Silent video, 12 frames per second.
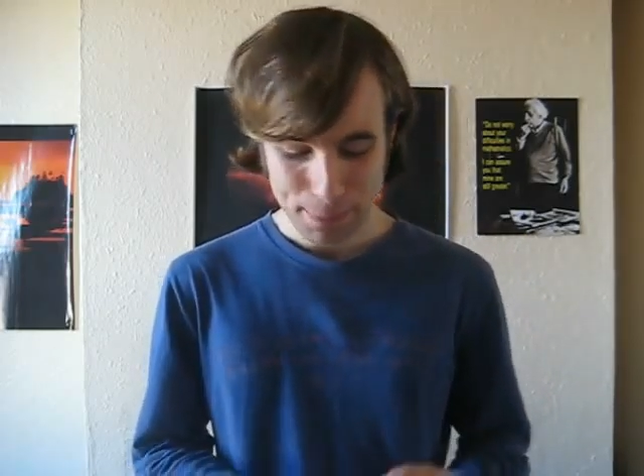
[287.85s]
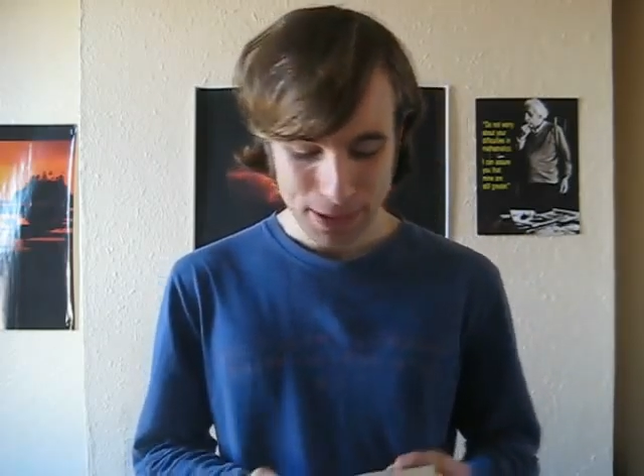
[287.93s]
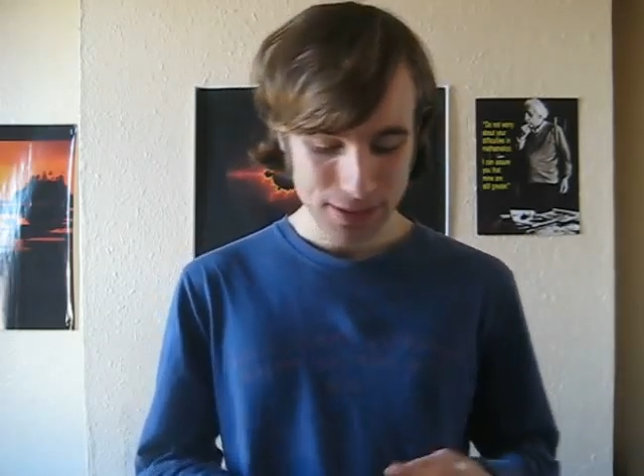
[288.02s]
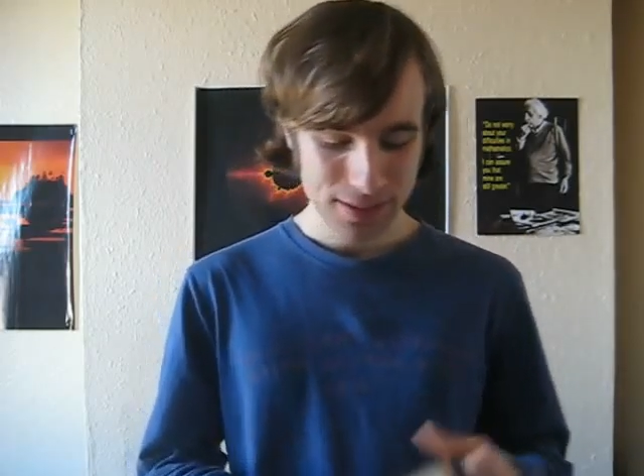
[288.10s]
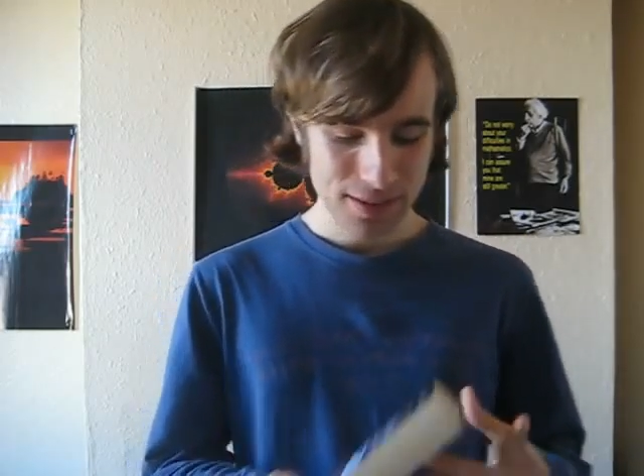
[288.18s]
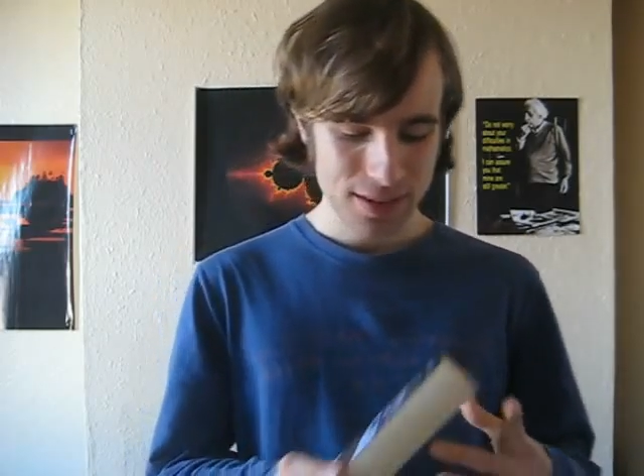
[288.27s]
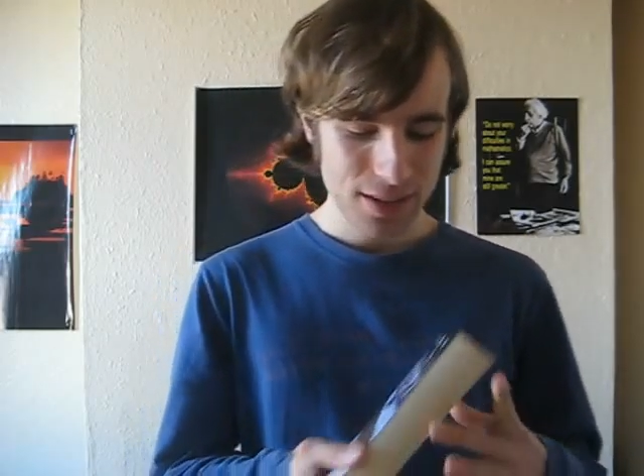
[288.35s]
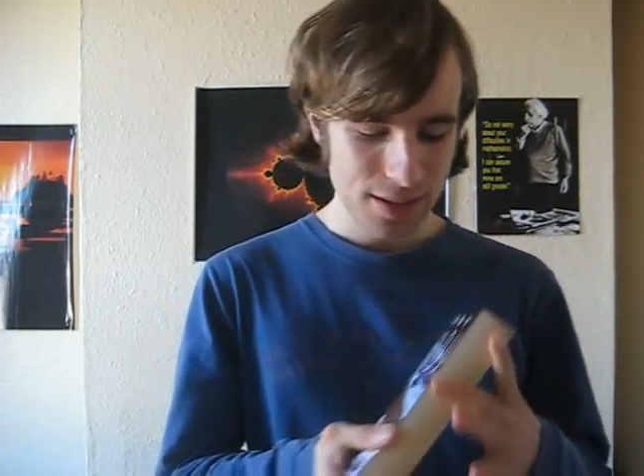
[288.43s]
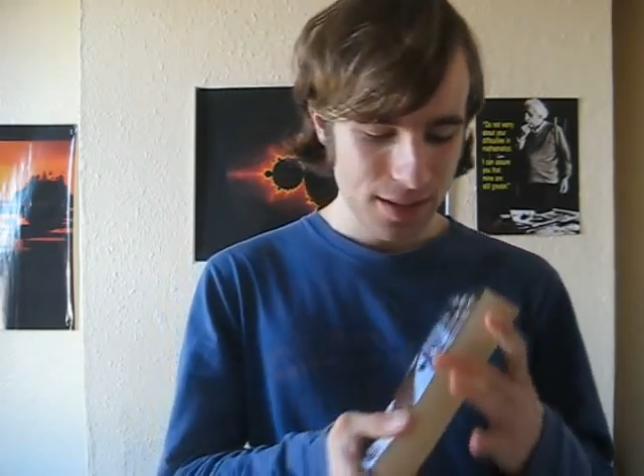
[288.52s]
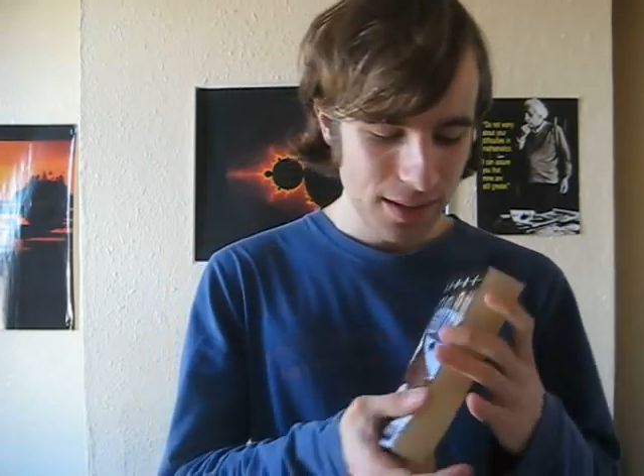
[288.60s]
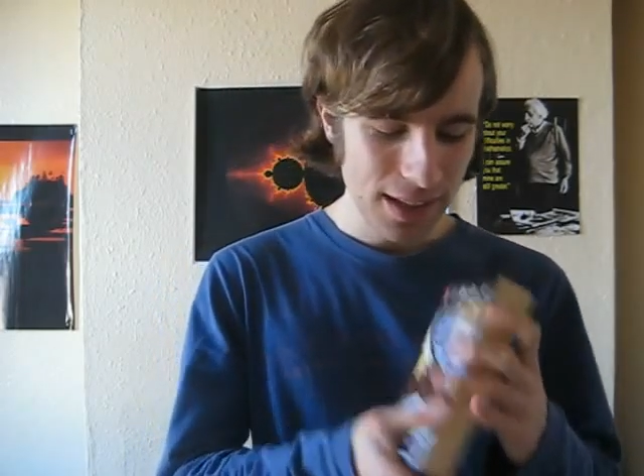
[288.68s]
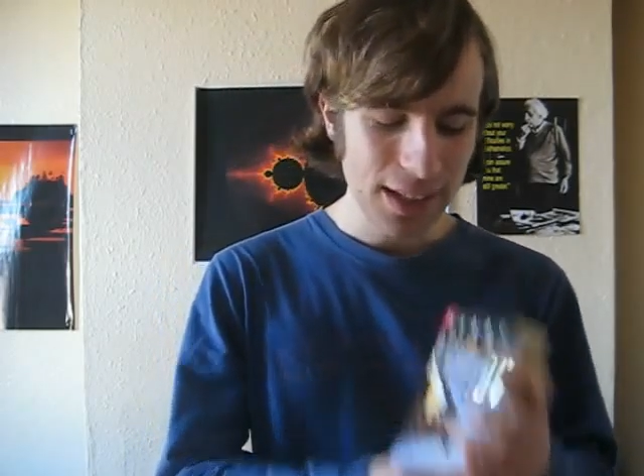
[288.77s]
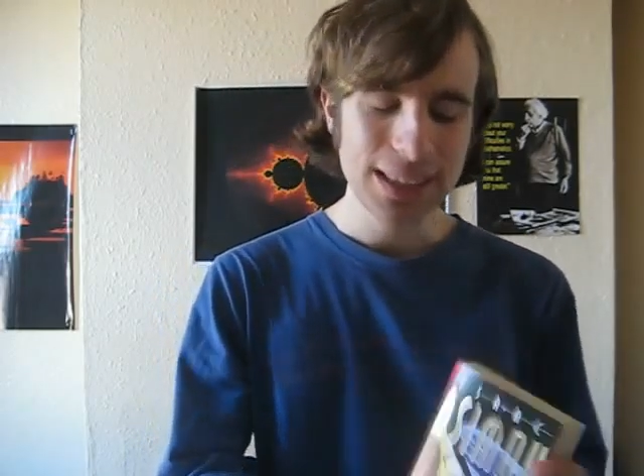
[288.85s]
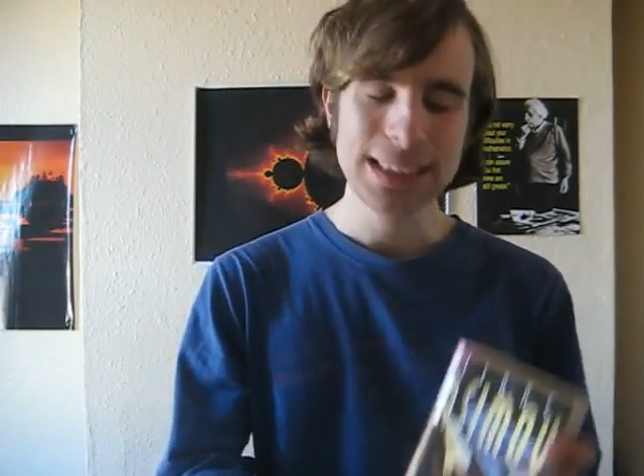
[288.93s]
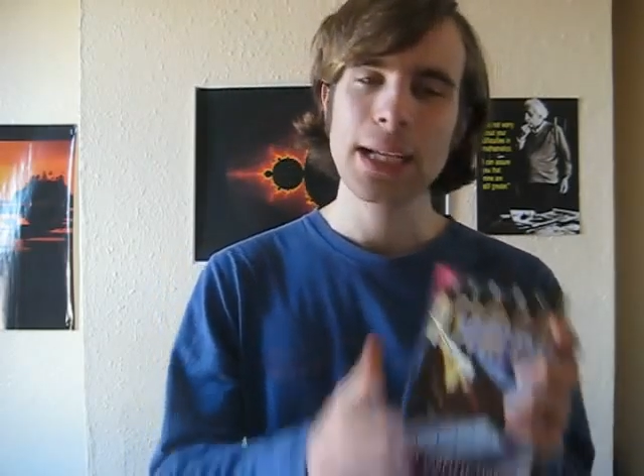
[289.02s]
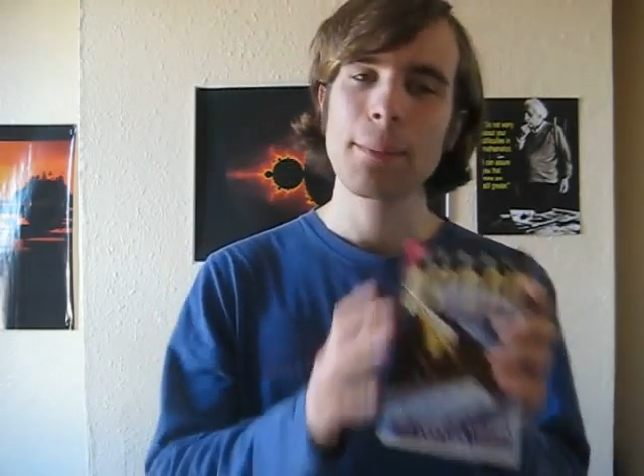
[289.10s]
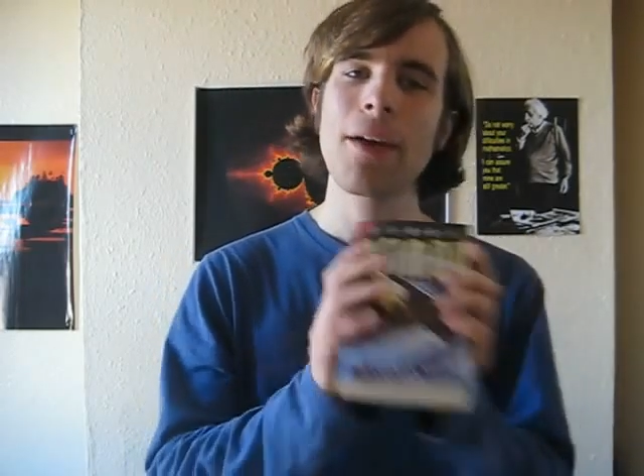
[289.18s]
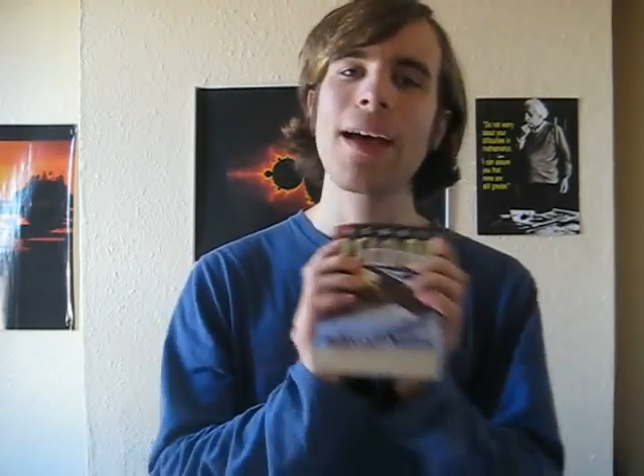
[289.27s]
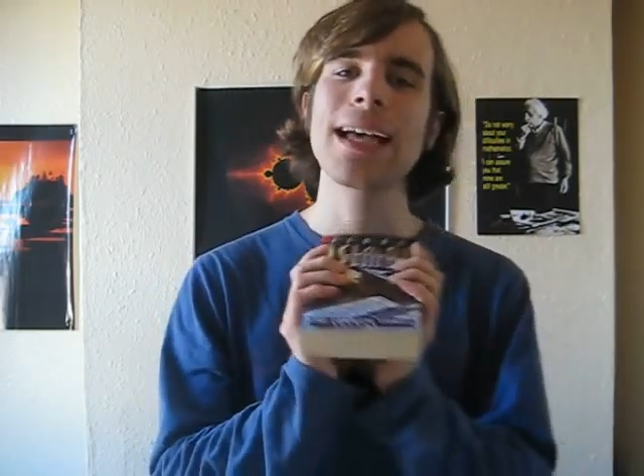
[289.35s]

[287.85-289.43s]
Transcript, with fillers: but the nice thing about